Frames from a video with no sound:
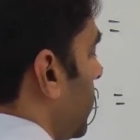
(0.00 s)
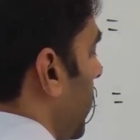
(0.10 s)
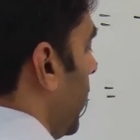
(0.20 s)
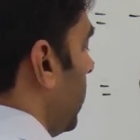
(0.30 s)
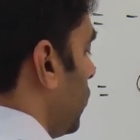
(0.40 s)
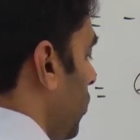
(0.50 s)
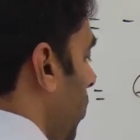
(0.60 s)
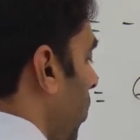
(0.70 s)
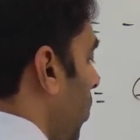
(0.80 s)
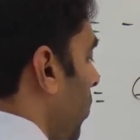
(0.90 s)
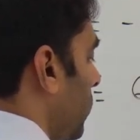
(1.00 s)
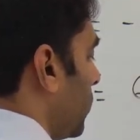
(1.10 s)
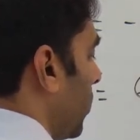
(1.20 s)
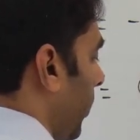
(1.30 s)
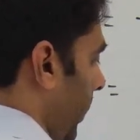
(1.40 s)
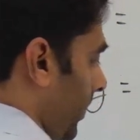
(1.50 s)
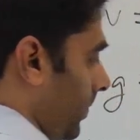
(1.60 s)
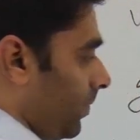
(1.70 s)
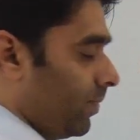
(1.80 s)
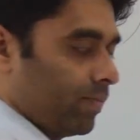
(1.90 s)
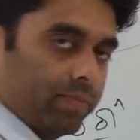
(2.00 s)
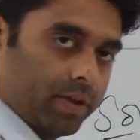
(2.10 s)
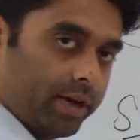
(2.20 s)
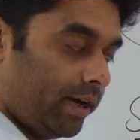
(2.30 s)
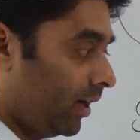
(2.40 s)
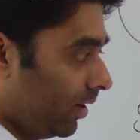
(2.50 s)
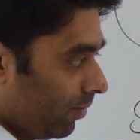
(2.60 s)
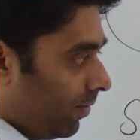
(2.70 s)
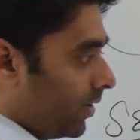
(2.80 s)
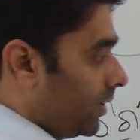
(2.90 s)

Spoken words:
h whole square, right? Further,